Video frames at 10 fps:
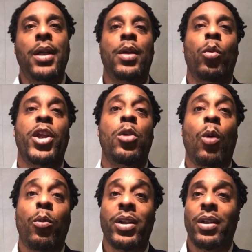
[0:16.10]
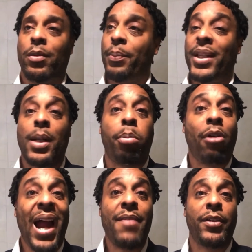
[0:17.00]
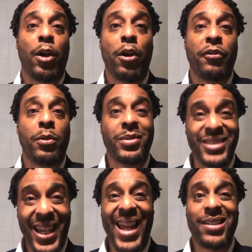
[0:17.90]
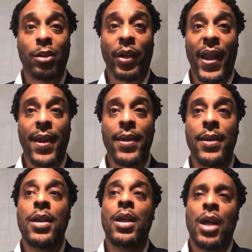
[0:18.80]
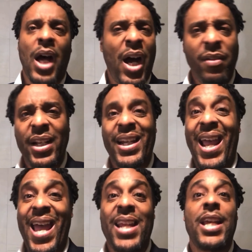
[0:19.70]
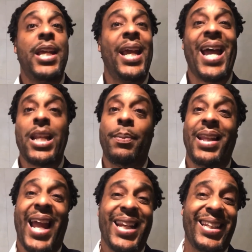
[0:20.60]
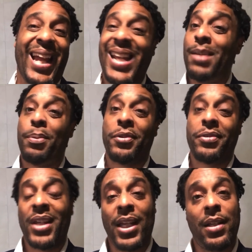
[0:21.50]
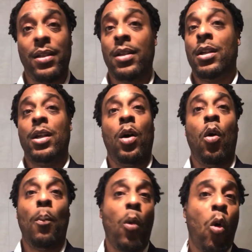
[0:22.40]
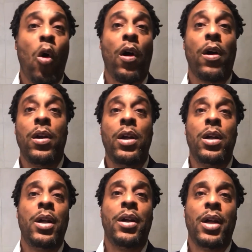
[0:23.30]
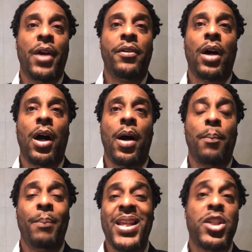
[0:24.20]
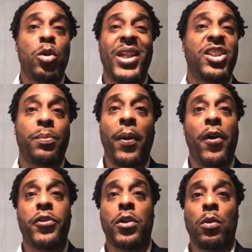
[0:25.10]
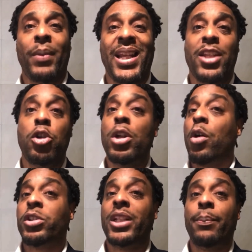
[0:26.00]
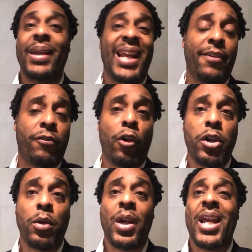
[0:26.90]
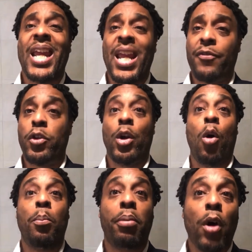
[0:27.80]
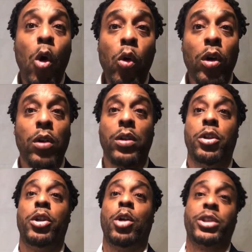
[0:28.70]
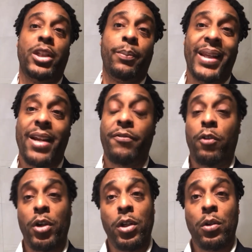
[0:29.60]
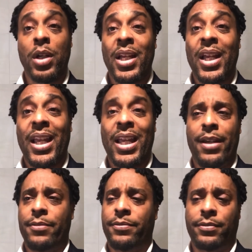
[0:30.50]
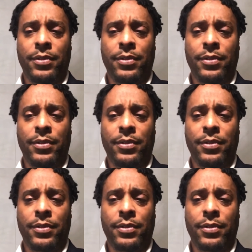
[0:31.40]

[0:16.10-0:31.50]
where you won't be depriving her from sex, okay? Other than that, it got to be like 90% or more mental and spiritual, meaning you know she'll be there for you if you go broke. You know she'll be there for you if